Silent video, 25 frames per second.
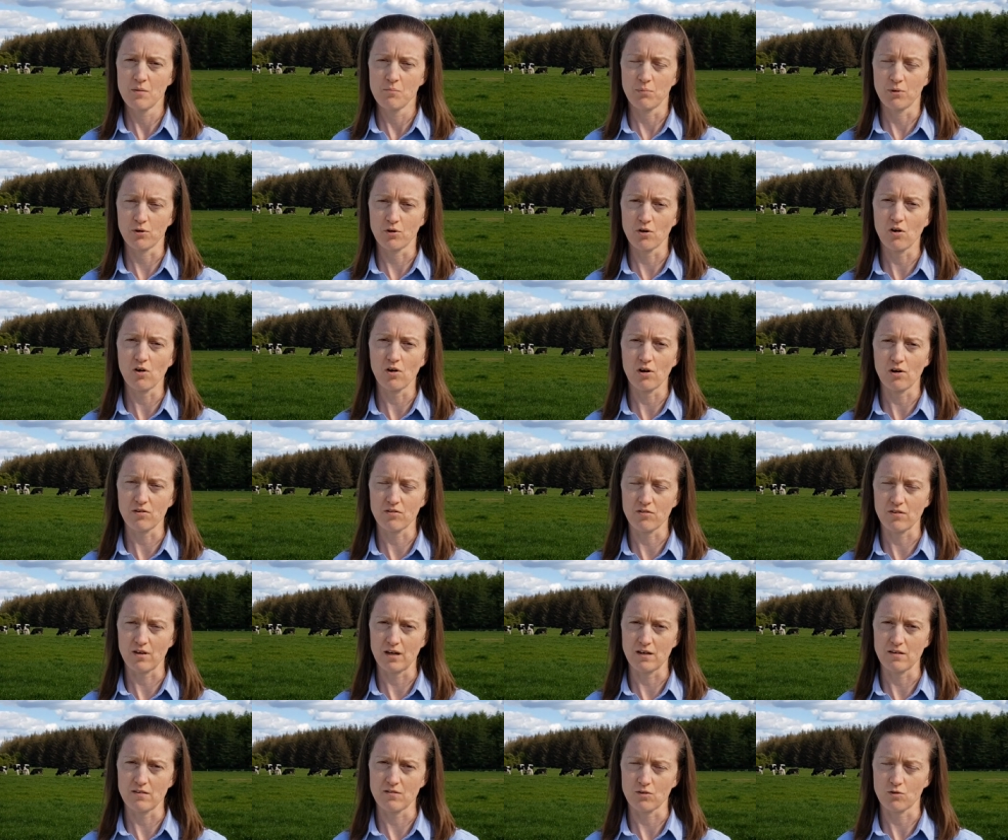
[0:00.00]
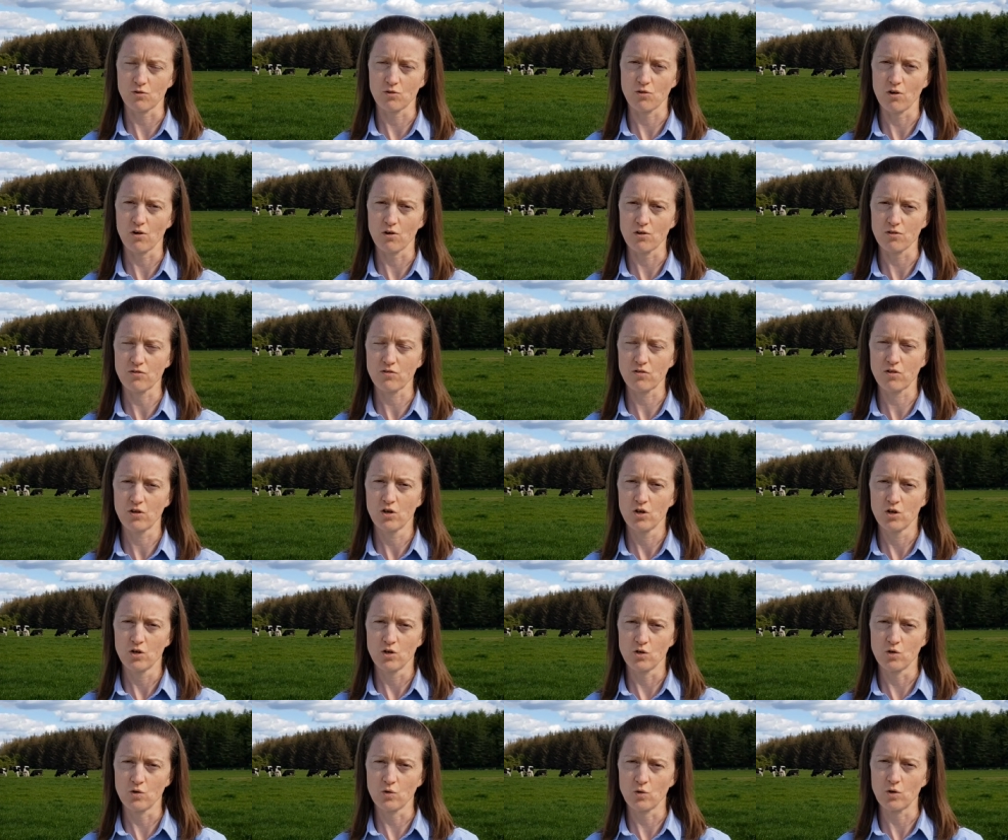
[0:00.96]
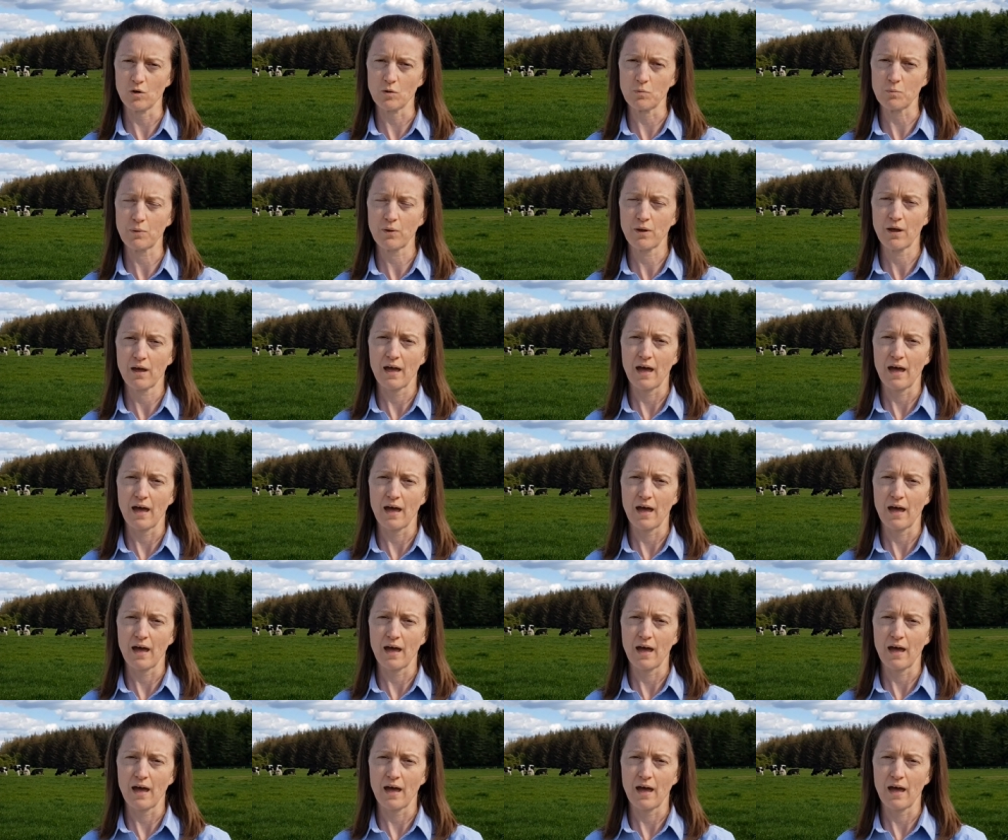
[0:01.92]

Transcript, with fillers: but all our sites across Europe